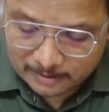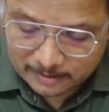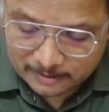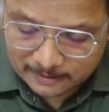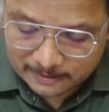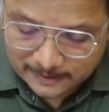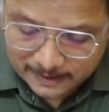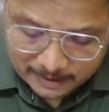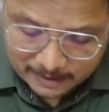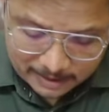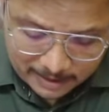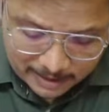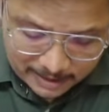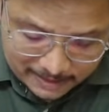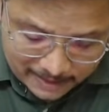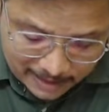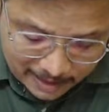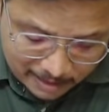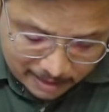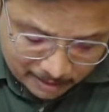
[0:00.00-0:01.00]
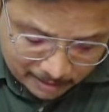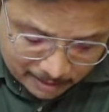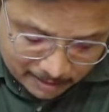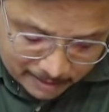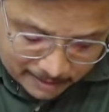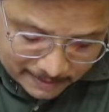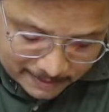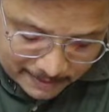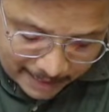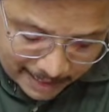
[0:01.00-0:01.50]
See, these are
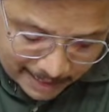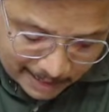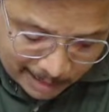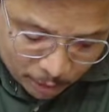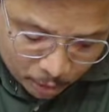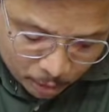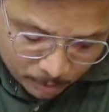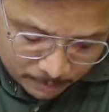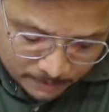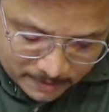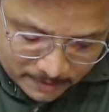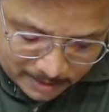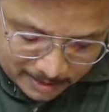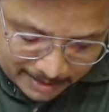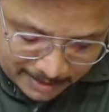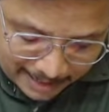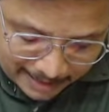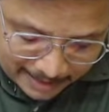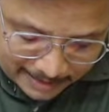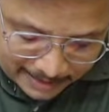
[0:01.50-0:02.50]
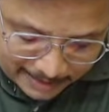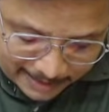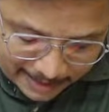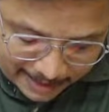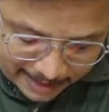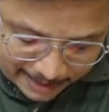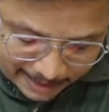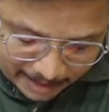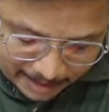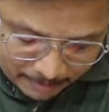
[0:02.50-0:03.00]
side lobes that is
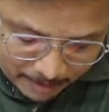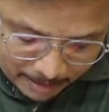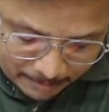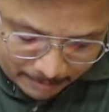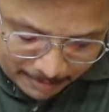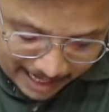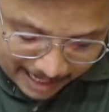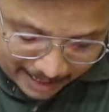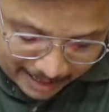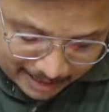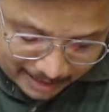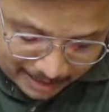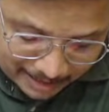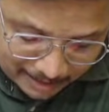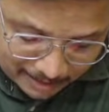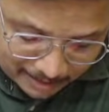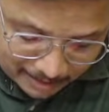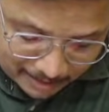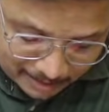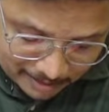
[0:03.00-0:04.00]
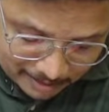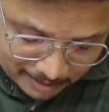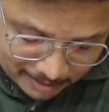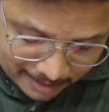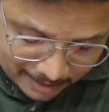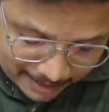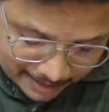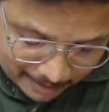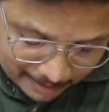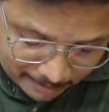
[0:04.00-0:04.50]
indicated by black color,
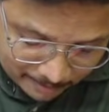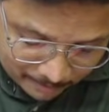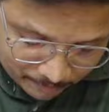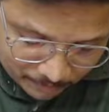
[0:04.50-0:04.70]
right?